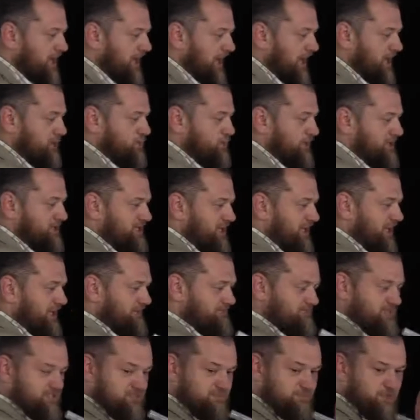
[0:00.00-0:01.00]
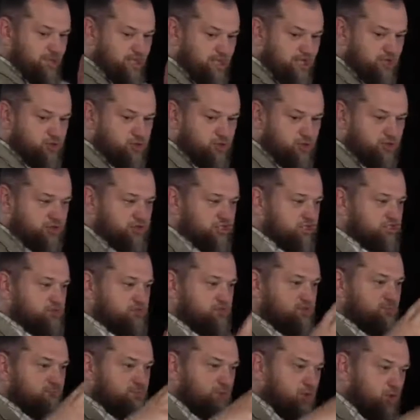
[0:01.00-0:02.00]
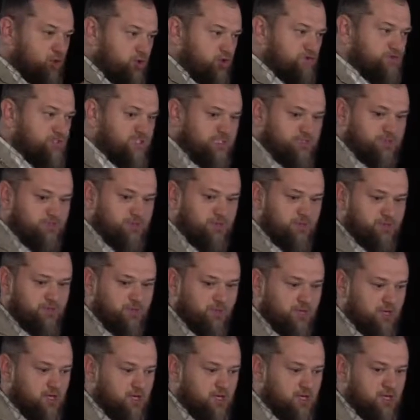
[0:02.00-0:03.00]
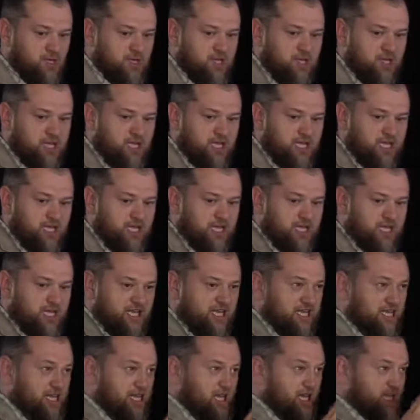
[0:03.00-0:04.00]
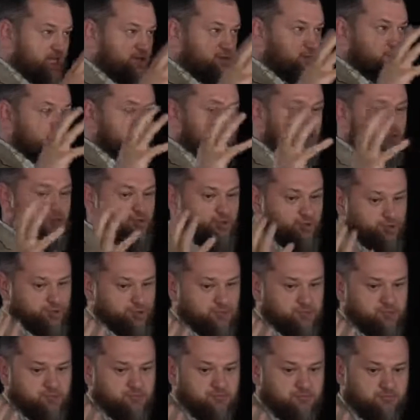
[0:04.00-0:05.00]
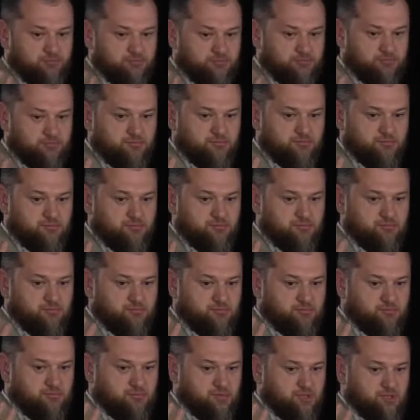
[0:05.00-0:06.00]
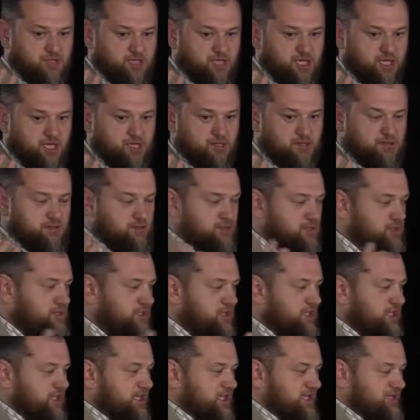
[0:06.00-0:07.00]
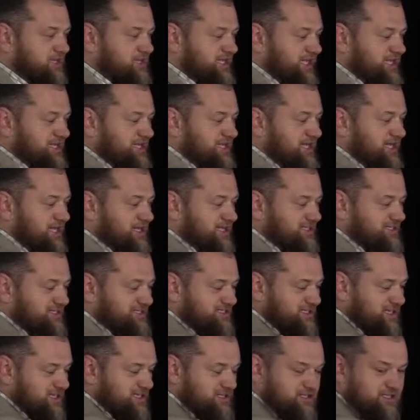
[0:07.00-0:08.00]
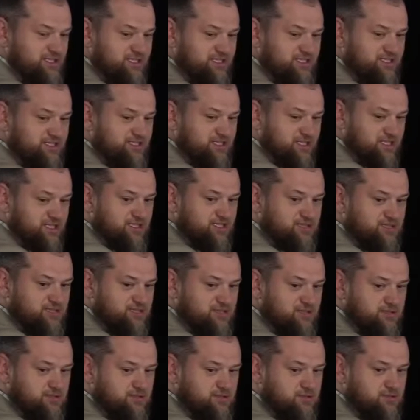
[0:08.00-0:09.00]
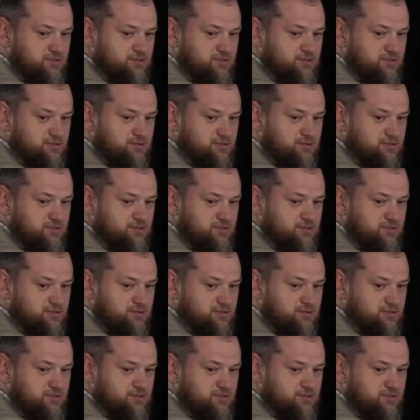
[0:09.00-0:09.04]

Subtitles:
And when they had these bigger contracts with more of these people, it looks good. Okay? Then they can sell these things